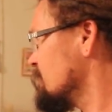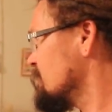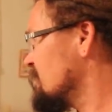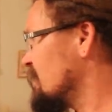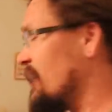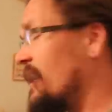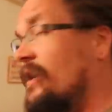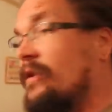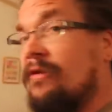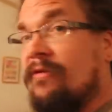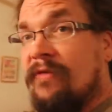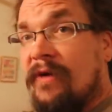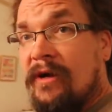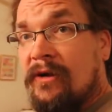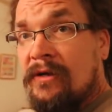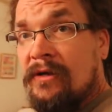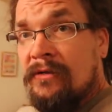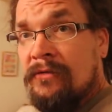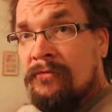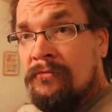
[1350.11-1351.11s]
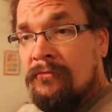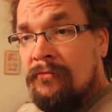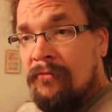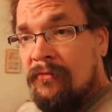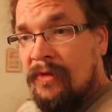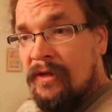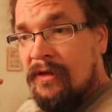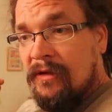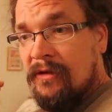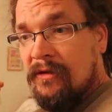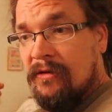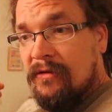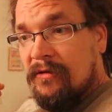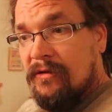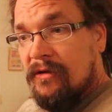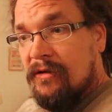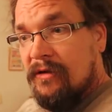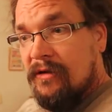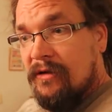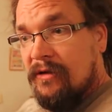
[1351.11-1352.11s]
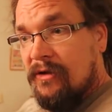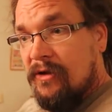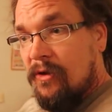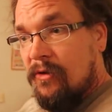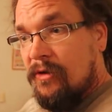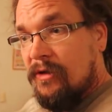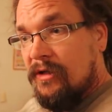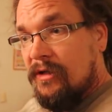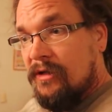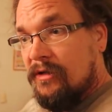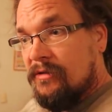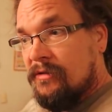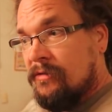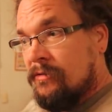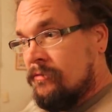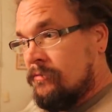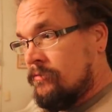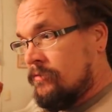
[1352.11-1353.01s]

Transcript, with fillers: the aloe vera, the coconut,